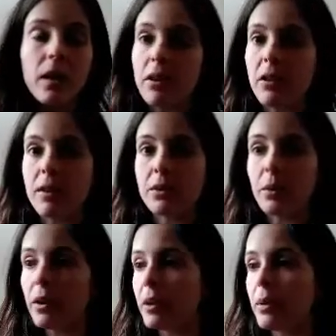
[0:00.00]
I don't have to
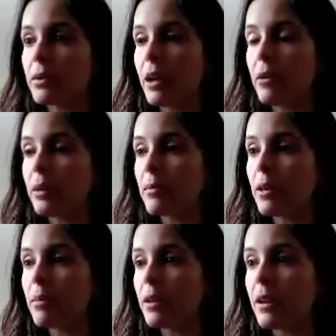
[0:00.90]
worry about helping
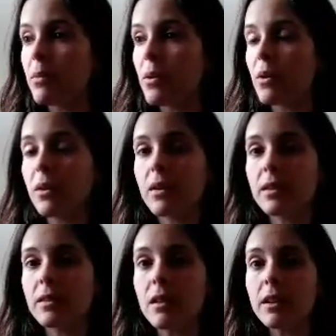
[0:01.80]
people anymore.
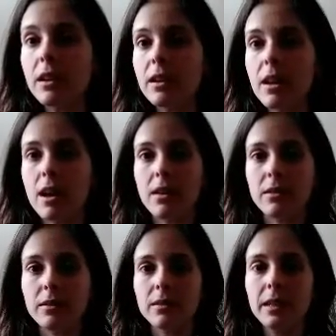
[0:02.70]
It's all good
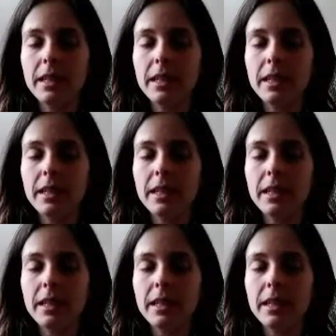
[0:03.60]
now.